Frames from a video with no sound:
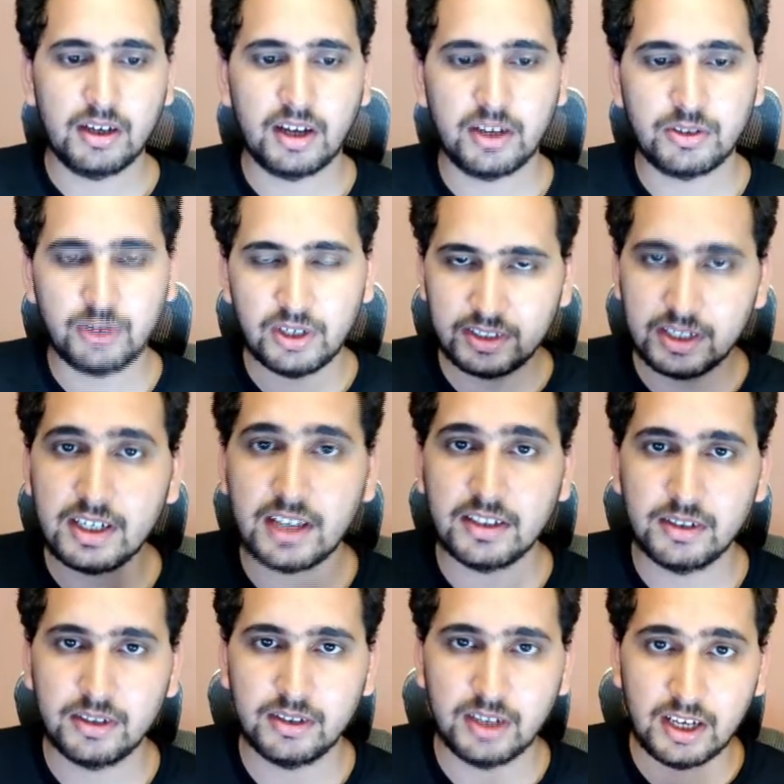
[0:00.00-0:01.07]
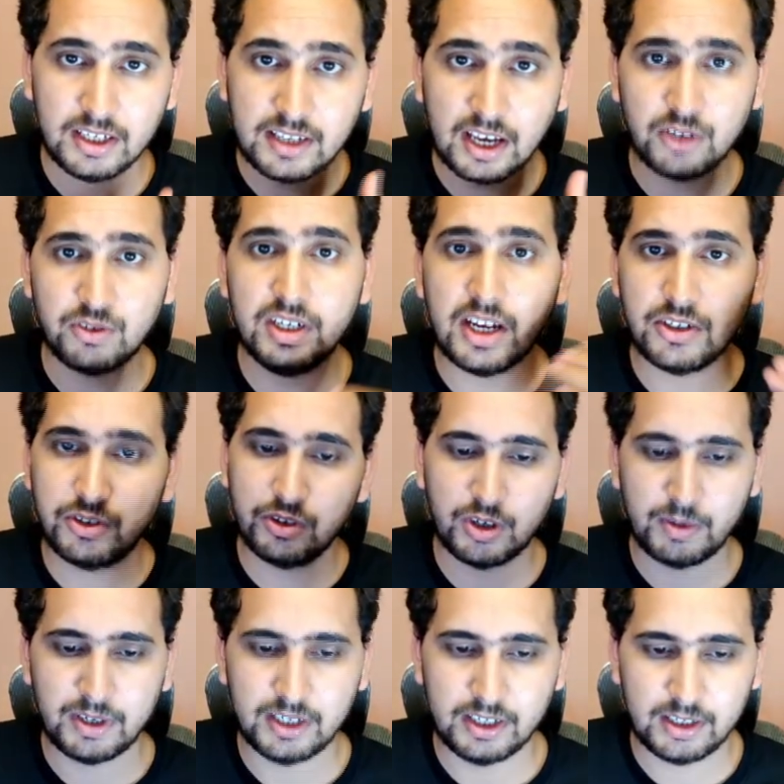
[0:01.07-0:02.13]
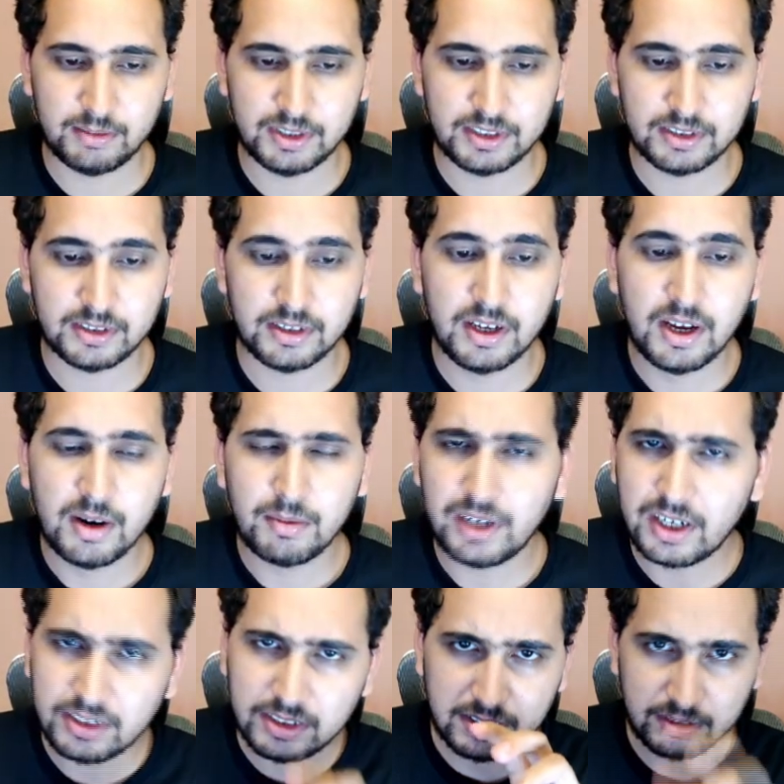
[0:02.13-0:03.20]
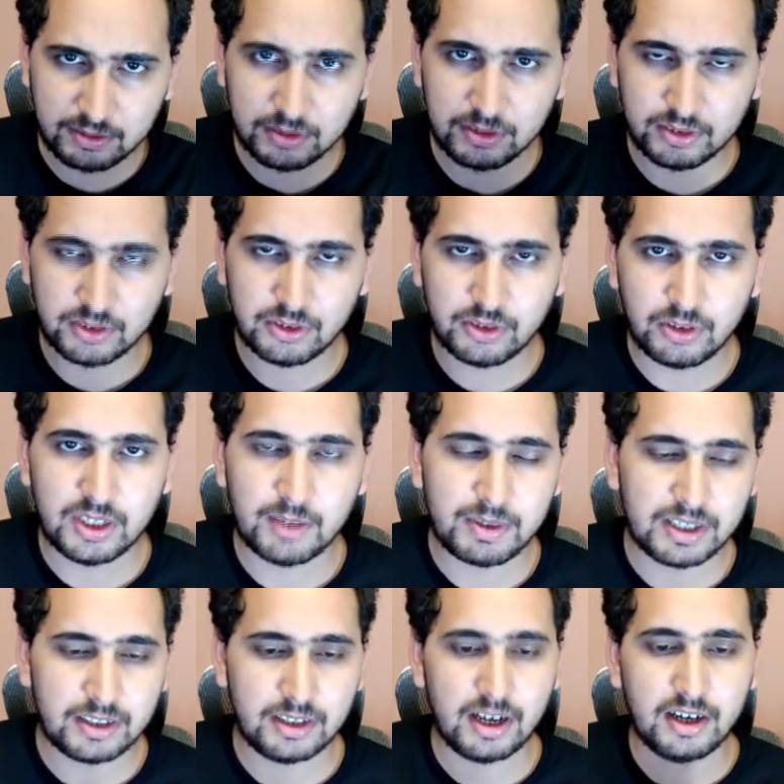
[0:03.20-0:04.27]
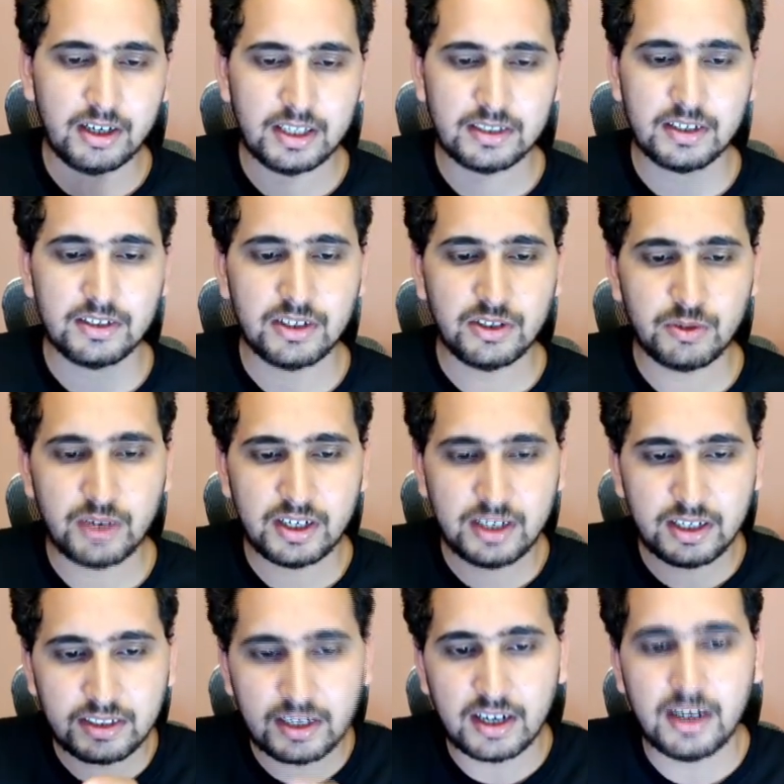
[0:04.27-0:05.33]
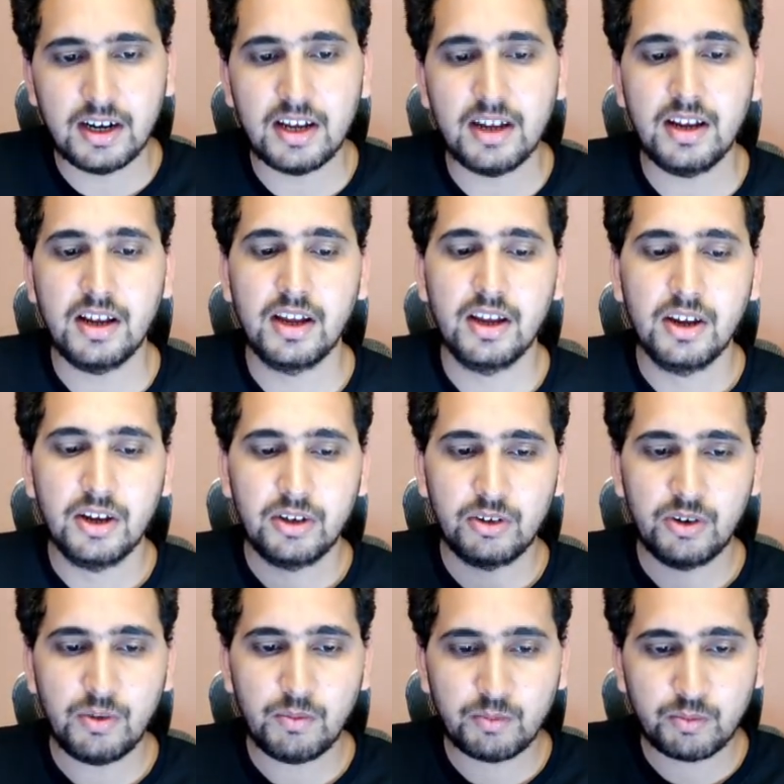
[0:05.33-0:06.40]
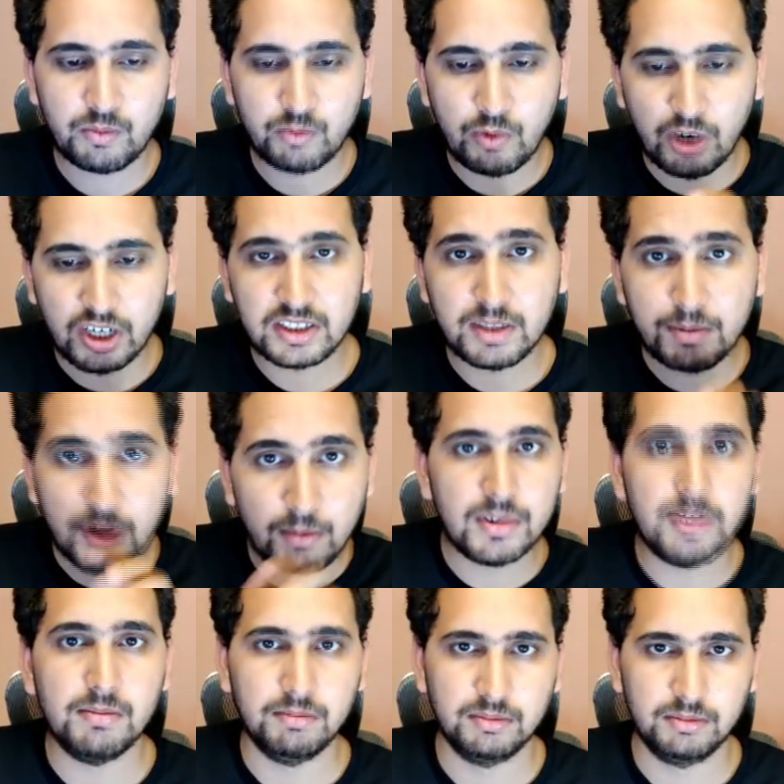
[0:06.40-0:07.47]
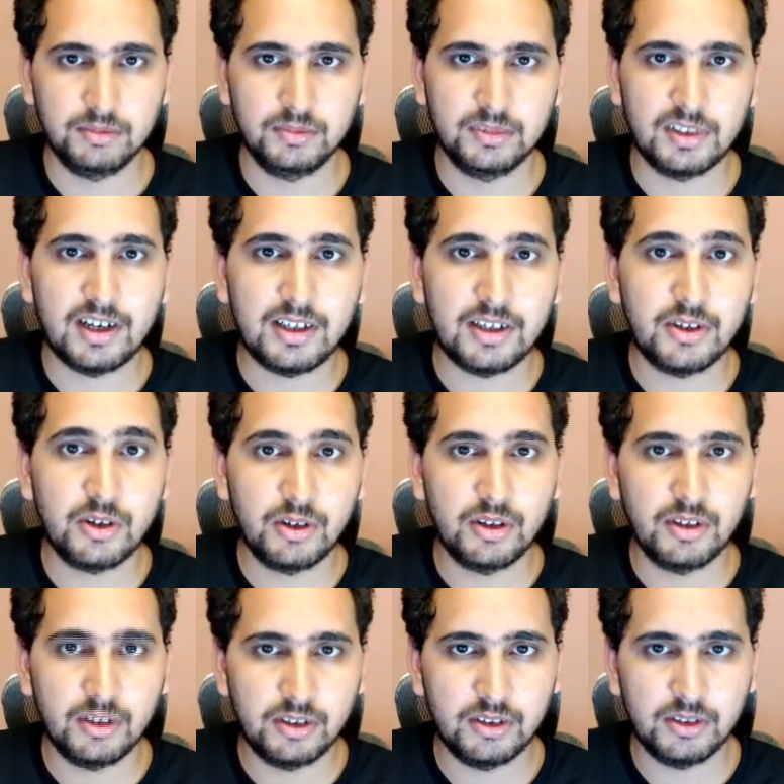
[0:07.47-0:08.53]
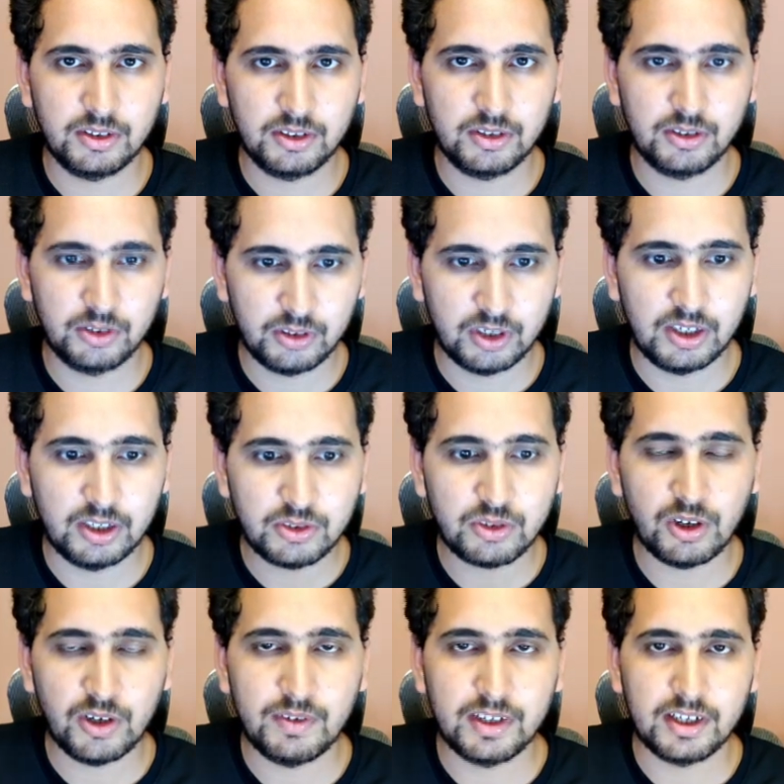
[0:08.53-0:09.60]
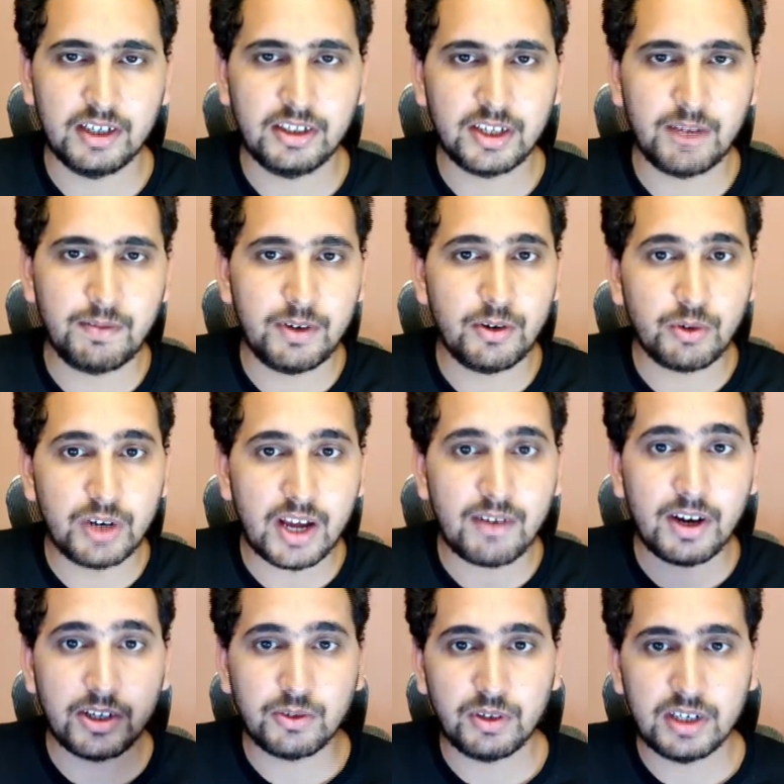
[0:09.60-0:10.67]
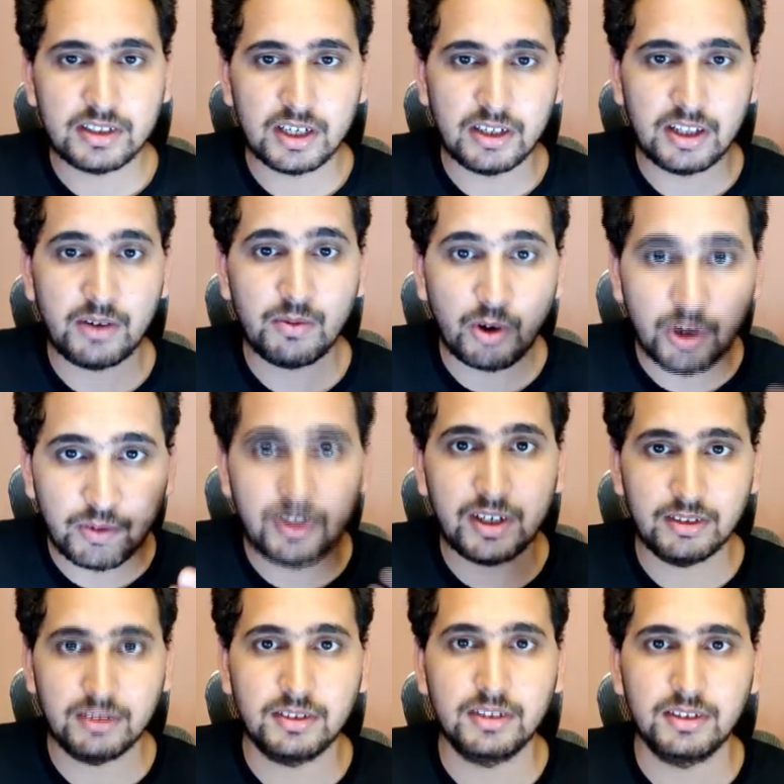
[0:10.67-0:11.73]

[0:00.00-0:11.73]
isolation is actually ensured by databases. Well, let's, limit our discussion to understanding, what is the problem that it is solving, right? If we don't have isolation, then what will